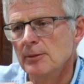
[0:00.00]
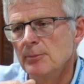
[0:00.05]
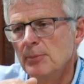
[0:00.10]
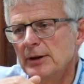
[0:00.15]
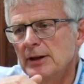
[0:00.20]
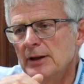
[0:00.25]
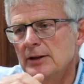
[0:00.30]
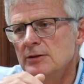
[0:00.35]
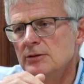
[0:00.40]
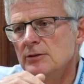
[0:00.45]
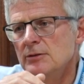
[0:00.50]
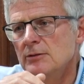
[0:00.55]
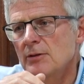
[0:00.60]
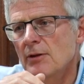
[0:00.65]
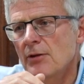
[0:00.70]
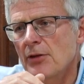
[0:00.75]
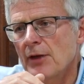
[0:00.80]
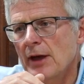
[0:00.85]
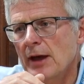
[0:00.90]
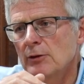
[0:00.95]
But in
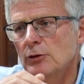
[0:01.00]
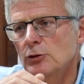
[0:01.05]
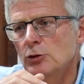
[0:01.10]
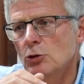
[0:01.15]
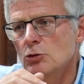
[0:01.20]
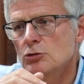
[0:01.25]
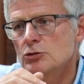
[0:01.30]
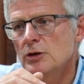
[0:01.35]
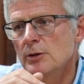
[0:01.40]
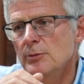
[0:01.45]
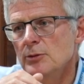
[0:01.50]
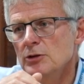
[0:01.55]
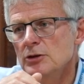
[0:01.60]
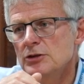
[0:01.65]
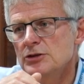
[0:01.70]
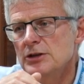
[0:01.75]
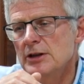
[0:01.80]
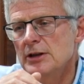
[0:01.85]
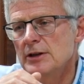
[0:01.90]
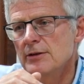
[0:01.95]
thyroid
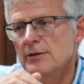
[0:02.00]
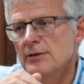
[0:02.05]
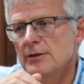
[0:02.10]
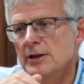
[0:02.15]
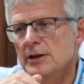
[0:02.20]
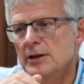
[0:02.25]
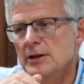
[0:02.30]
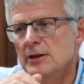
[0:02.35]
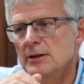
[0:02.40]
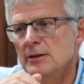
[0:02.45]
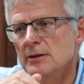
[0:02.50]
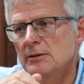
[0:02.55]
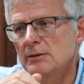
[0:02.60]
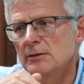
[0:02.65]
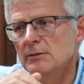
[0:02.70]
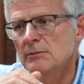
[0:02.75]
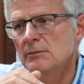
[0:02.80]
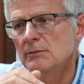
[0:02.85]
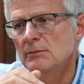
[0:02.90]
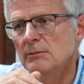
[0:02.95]
autoimmunity, the
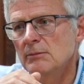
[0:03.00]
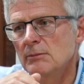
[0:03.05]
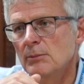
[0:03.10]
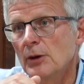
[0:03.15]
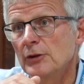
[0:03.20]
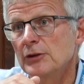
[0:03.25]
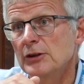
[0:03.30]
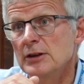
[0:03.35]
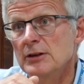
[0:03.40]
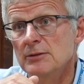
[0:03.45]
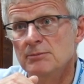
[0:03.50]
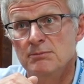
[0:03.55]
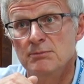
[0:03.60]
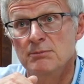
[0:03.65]
body